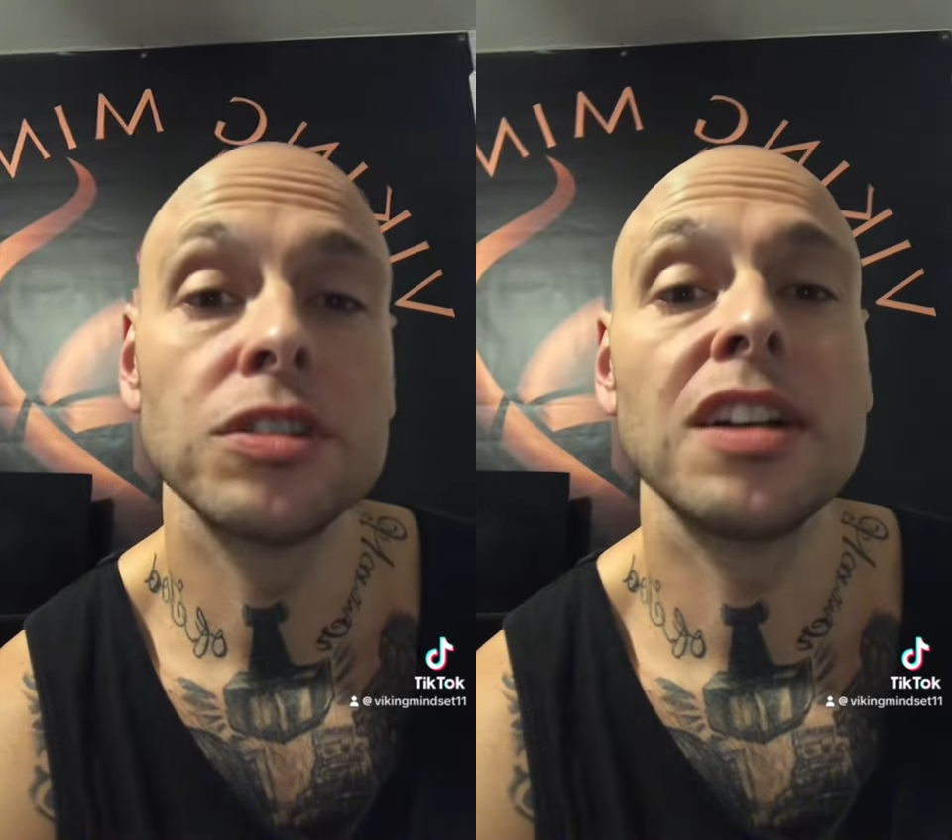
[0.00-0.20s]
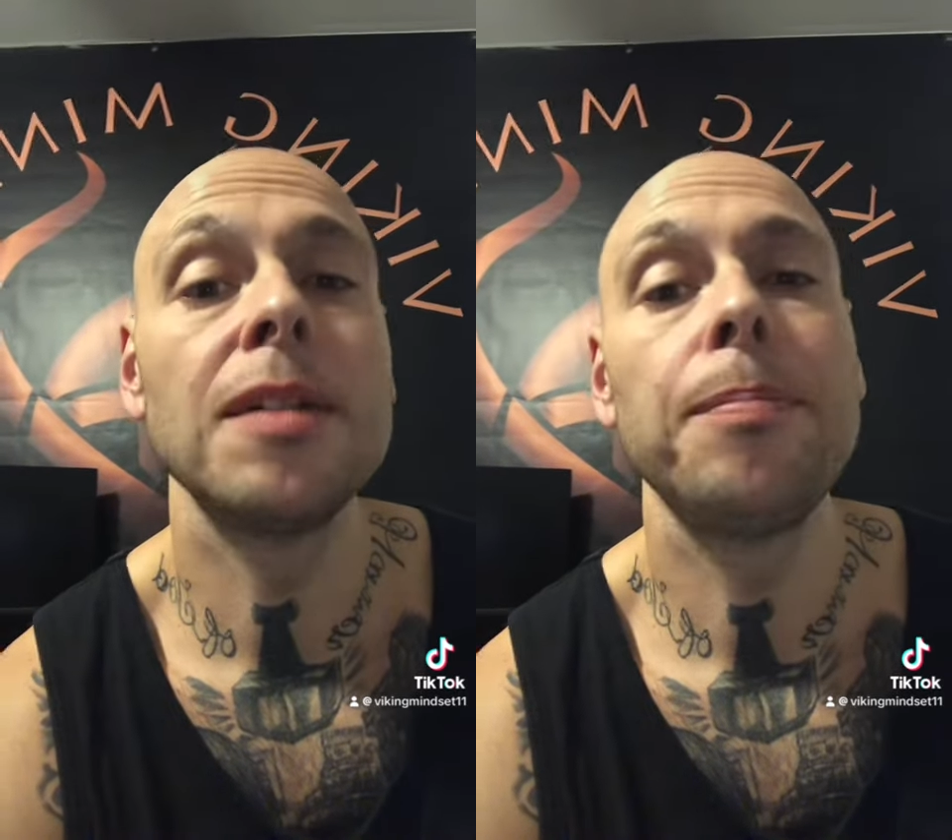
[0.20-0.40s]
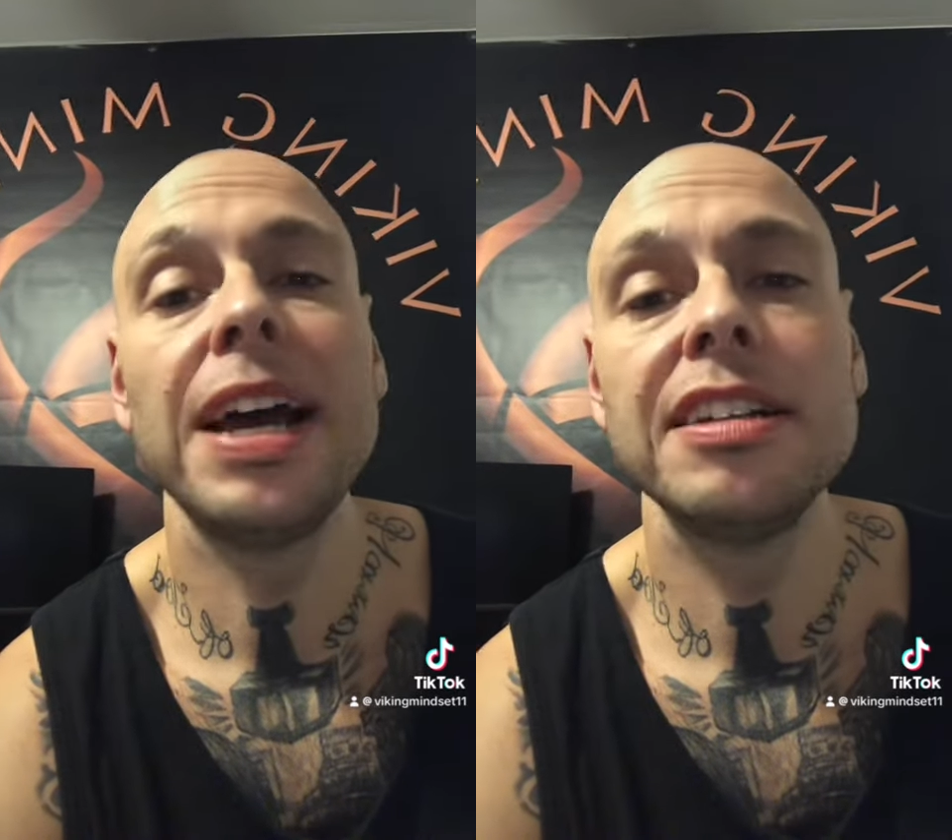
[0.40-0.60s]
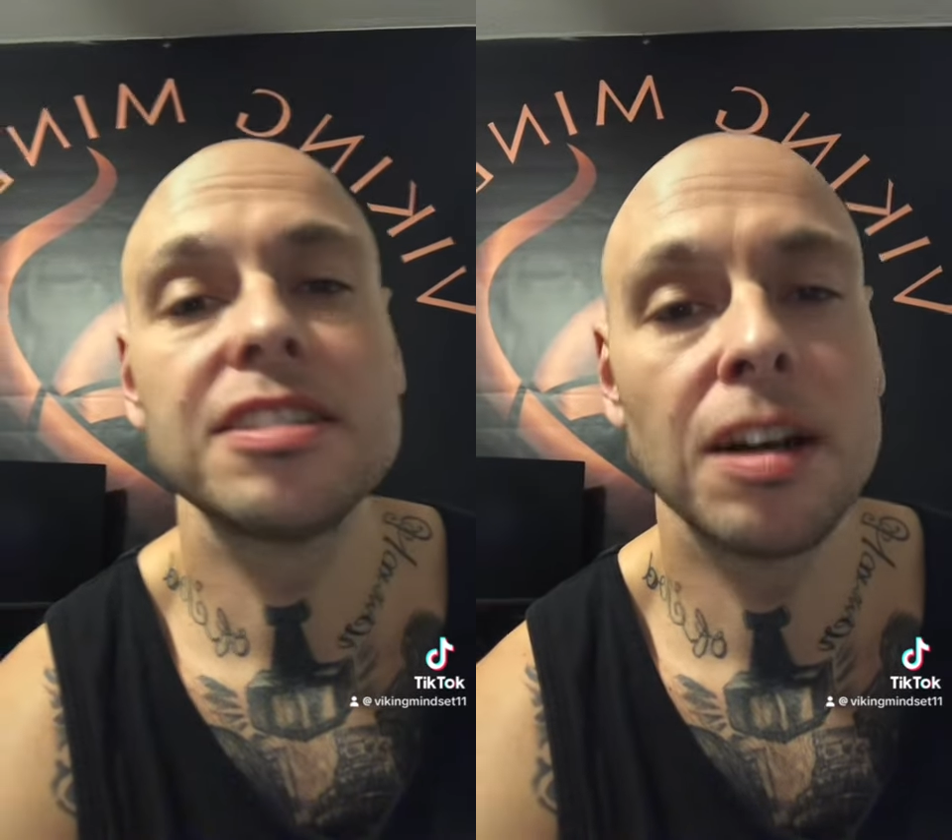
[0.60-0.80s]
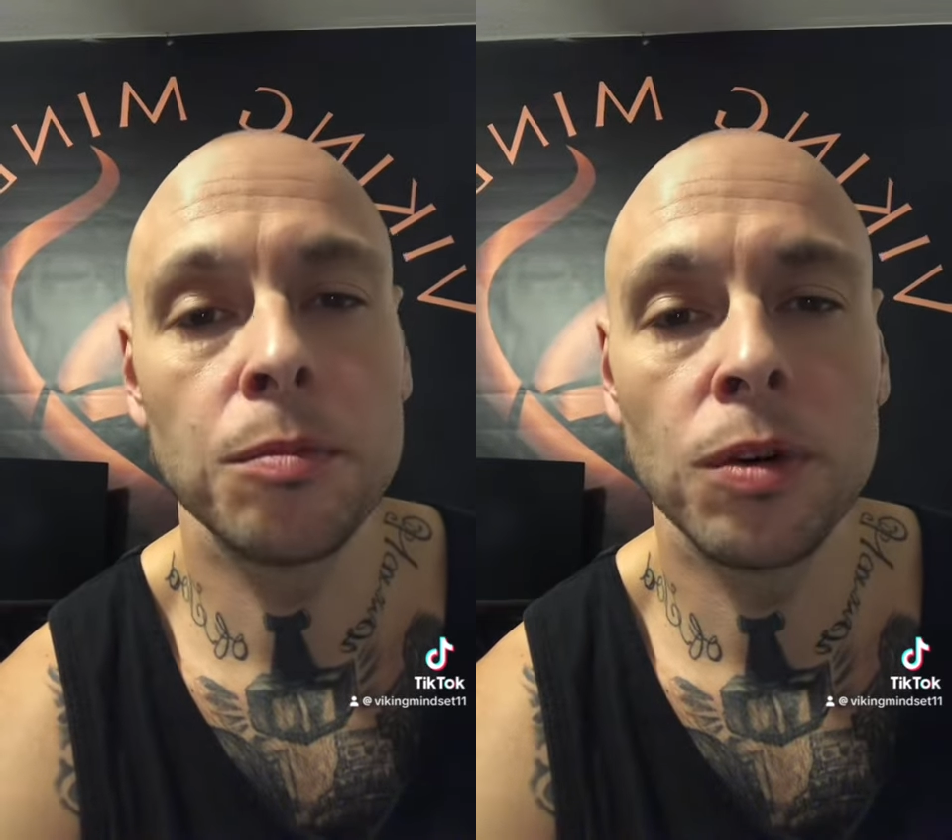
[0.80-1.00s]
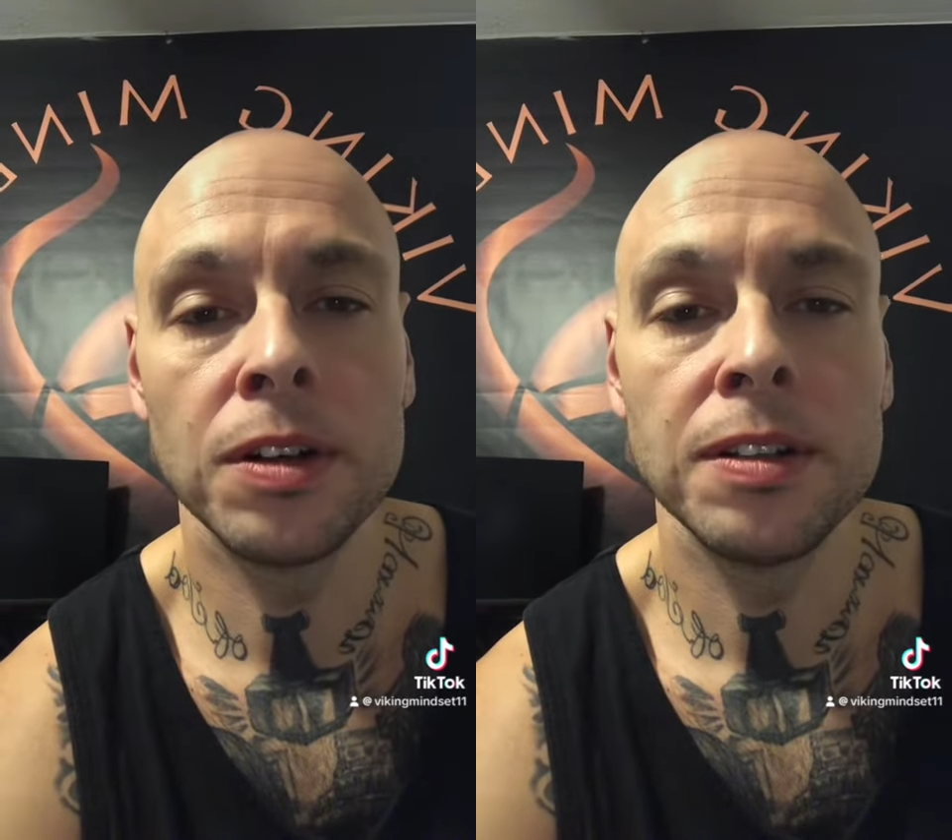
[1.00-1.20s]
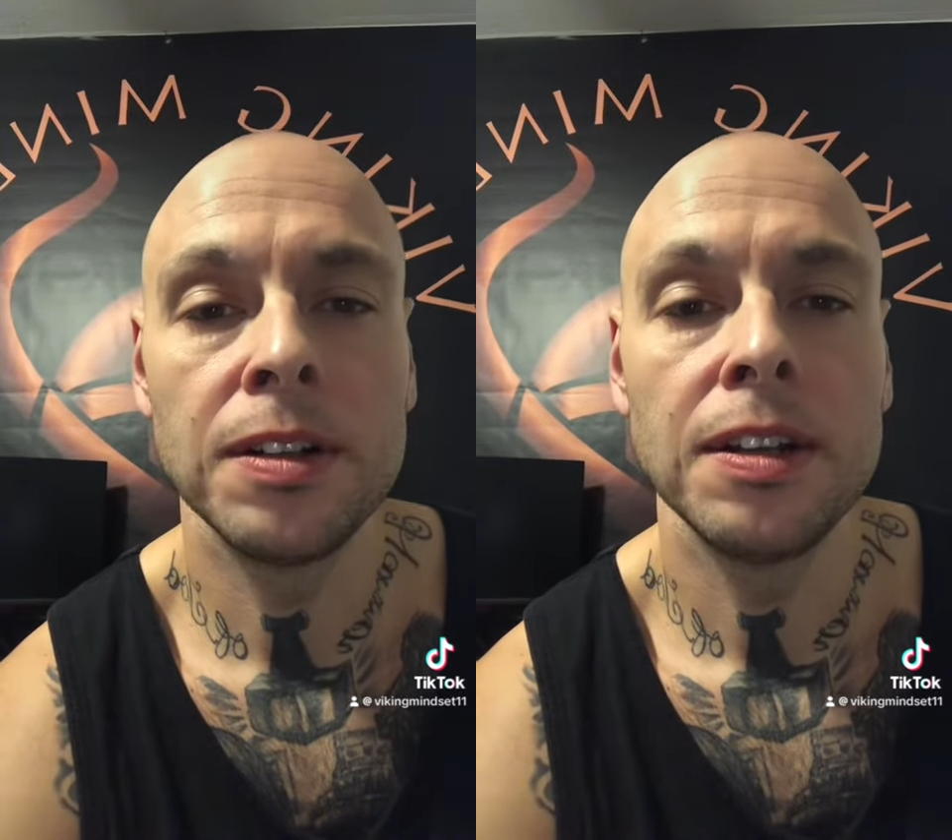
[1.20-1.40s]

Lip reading: gonna pay someone